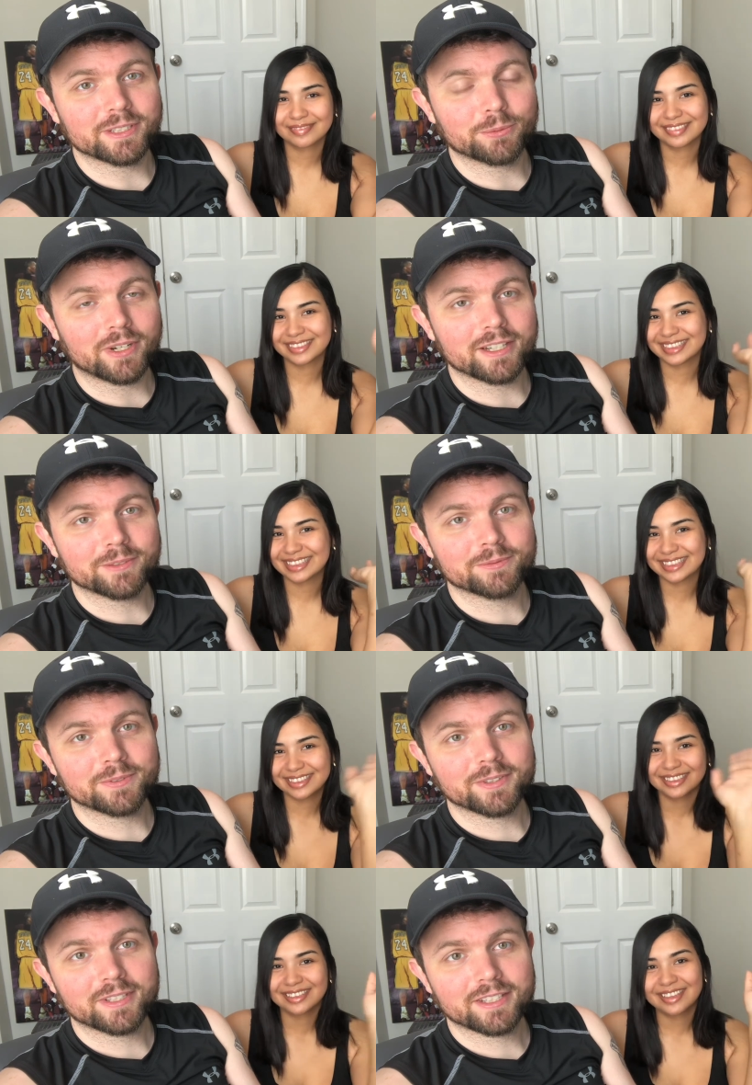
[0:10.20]
Speaker 1: wife.
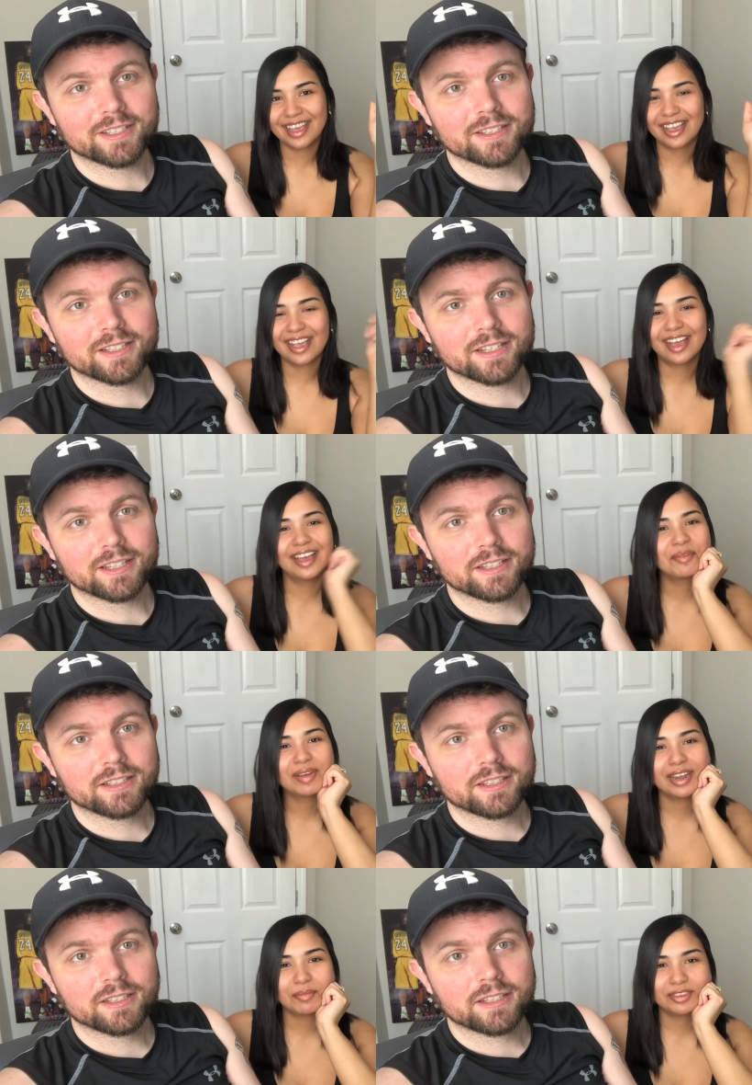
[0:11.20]
Speaker 2: Hi, guy.
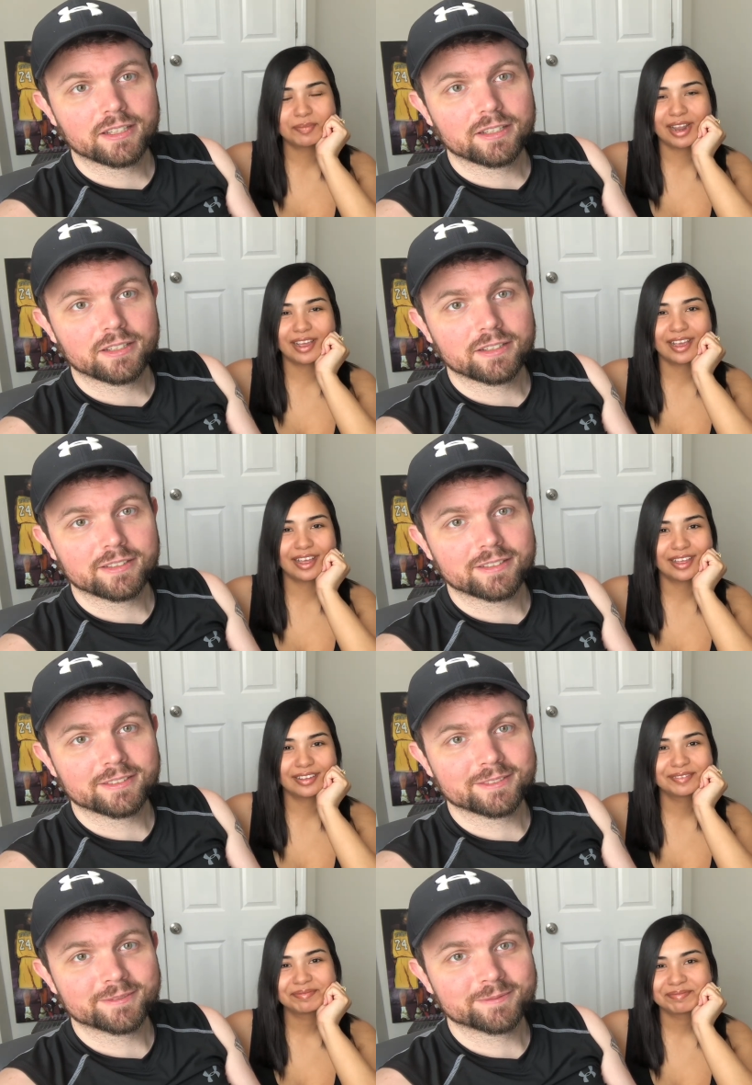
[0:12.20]
My name is Blanca.
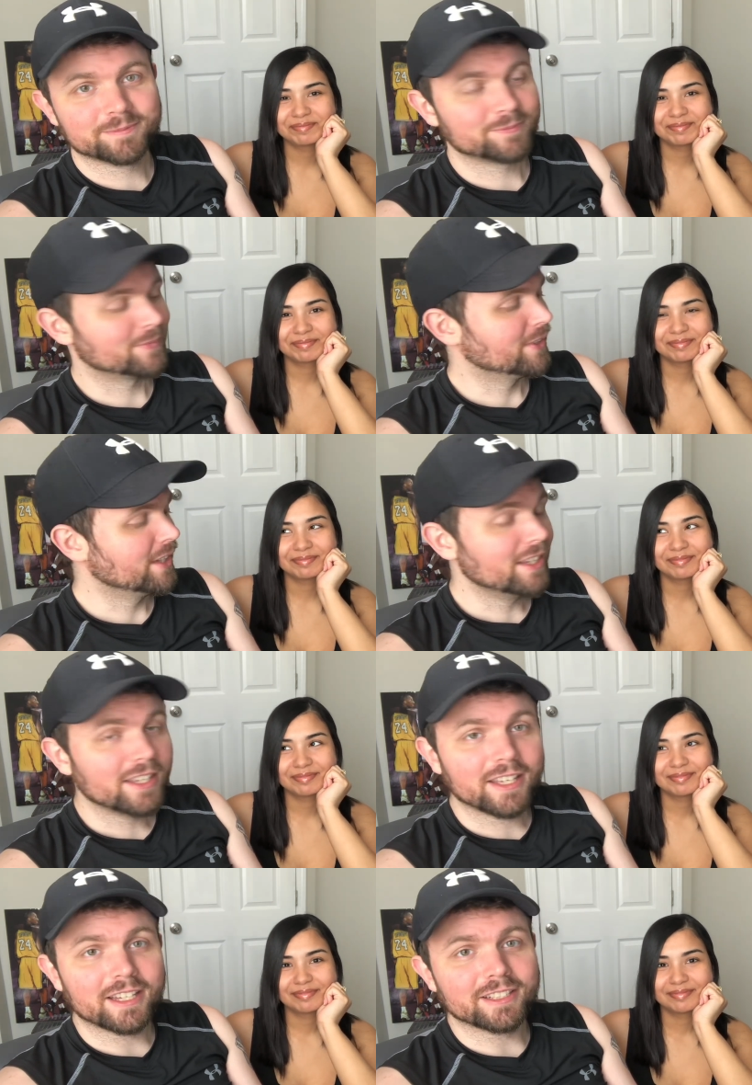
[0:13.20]

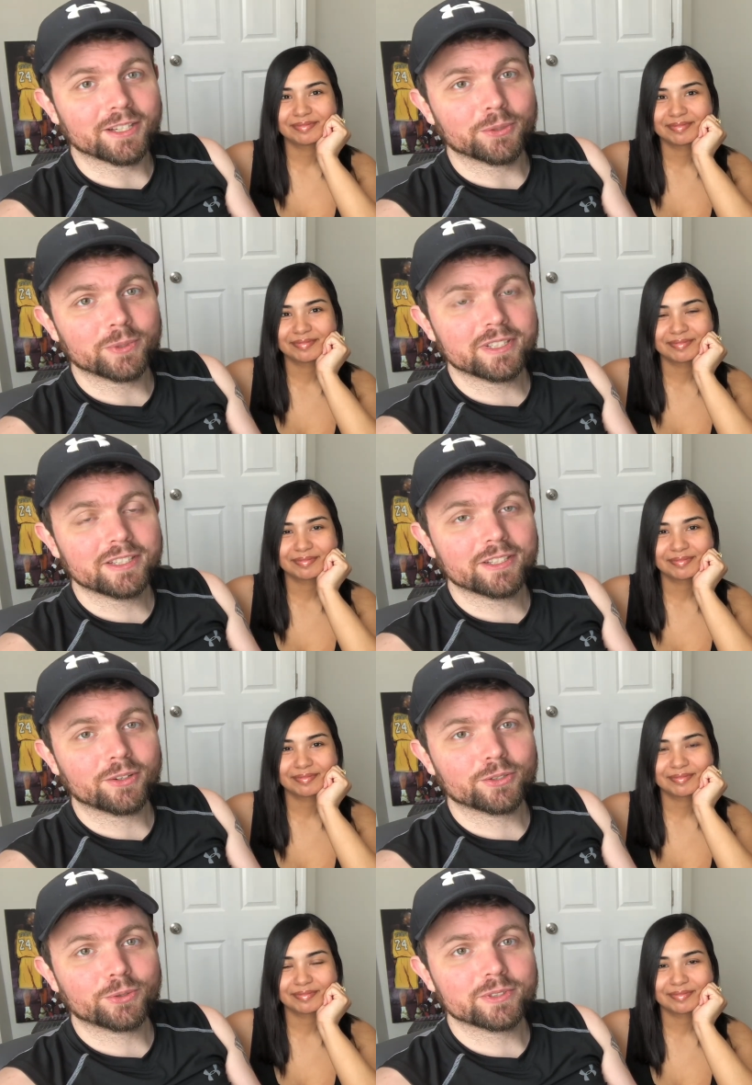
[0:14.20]
Speaker 1: And uh, we
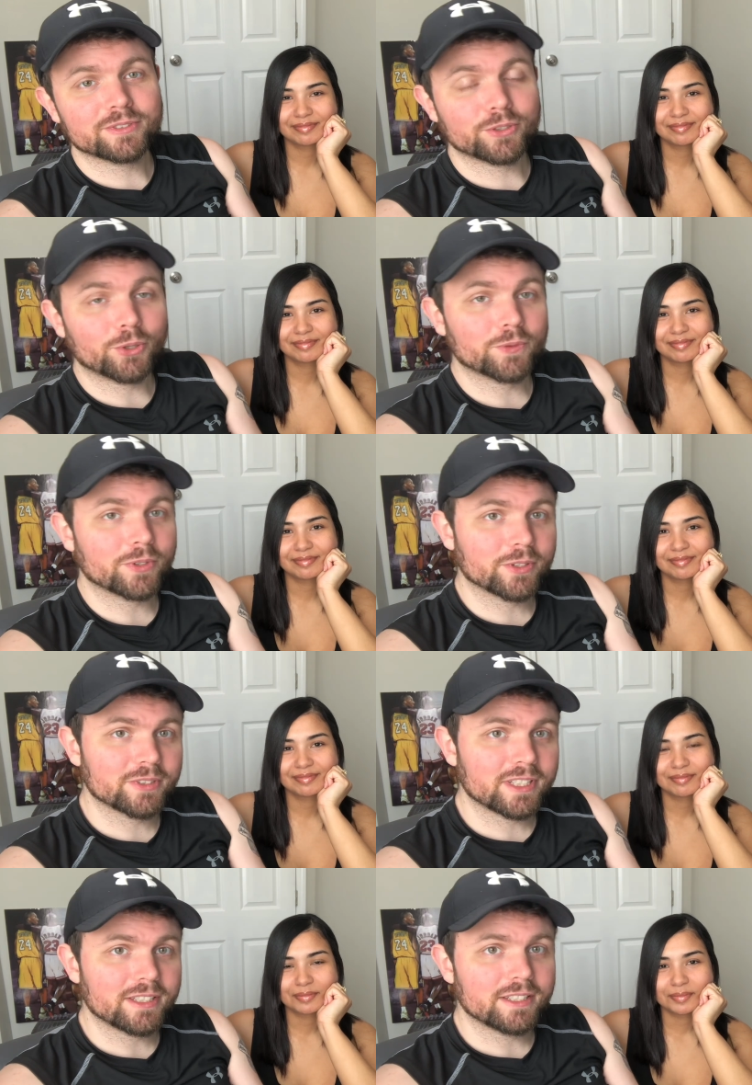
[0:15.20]
are going to go over
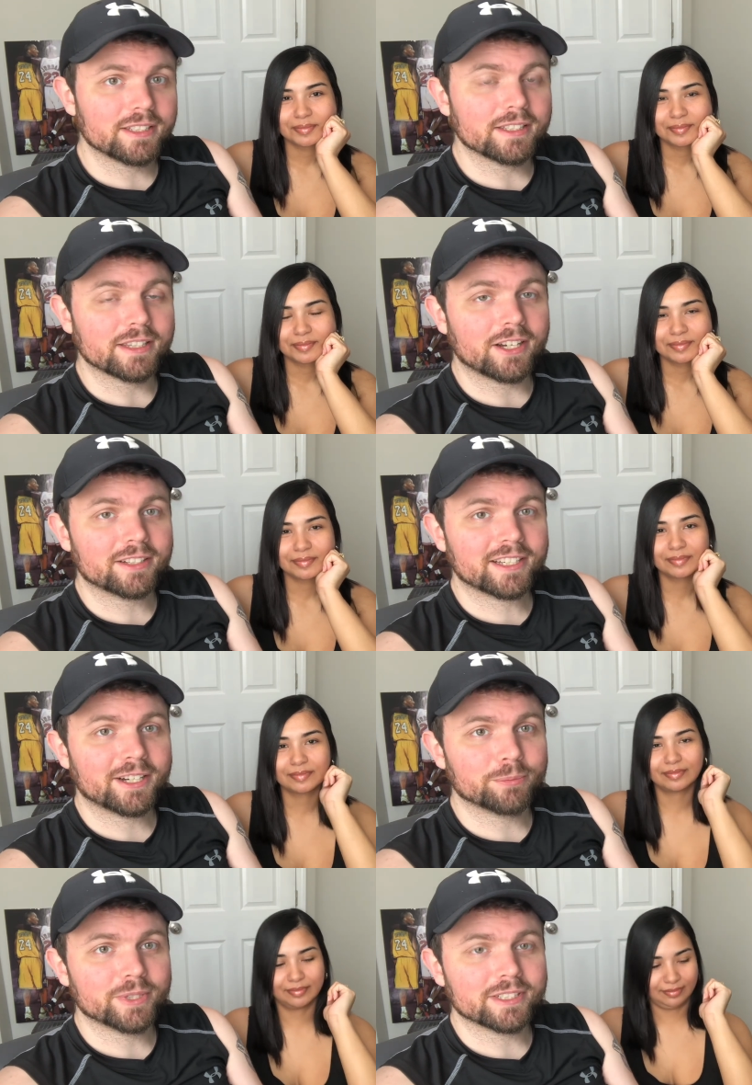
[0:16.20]
the
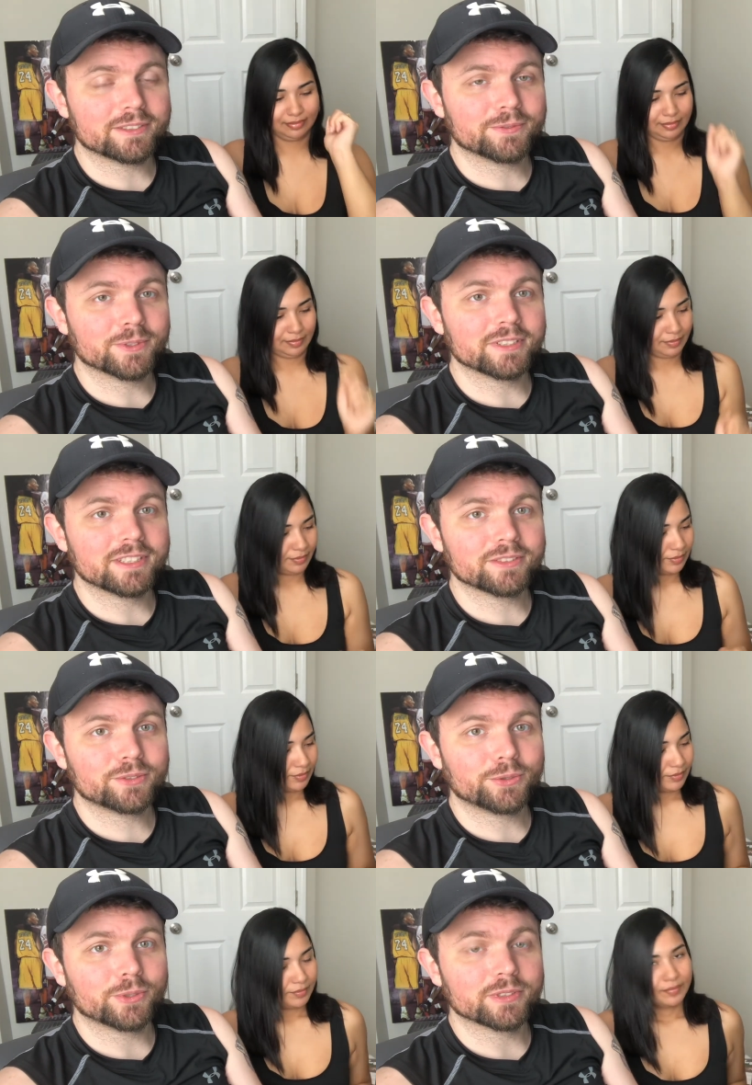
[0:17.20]
knockout picks for the
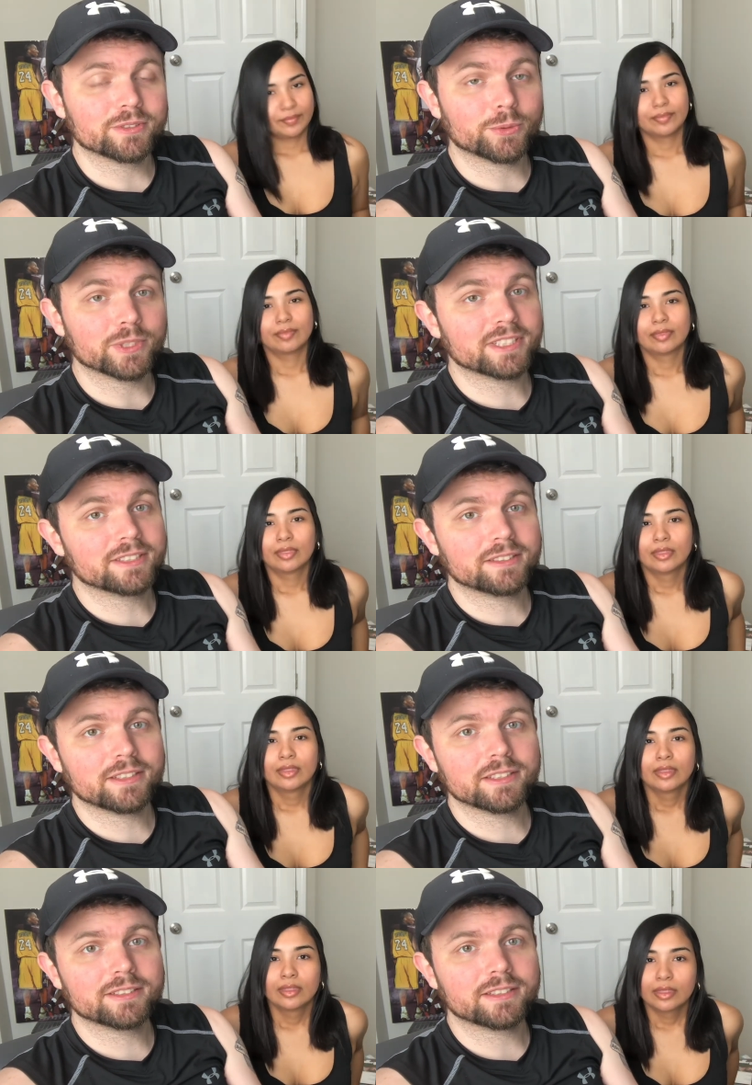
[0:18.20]
Discord. So what this
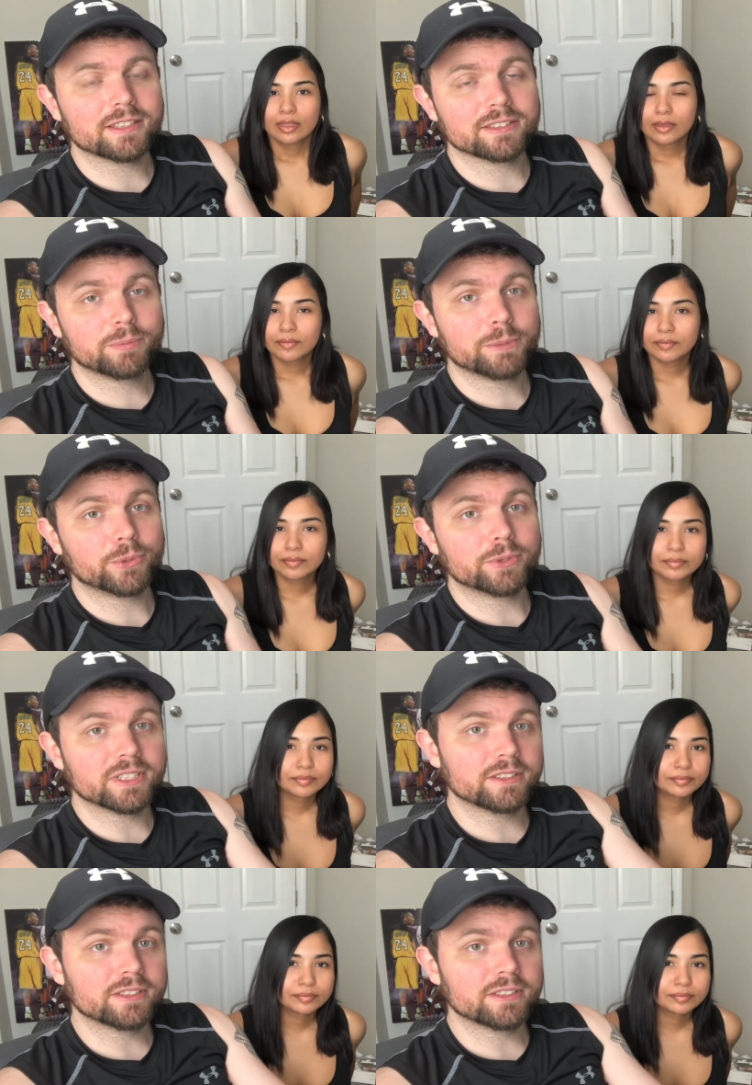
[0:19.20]
is is people on the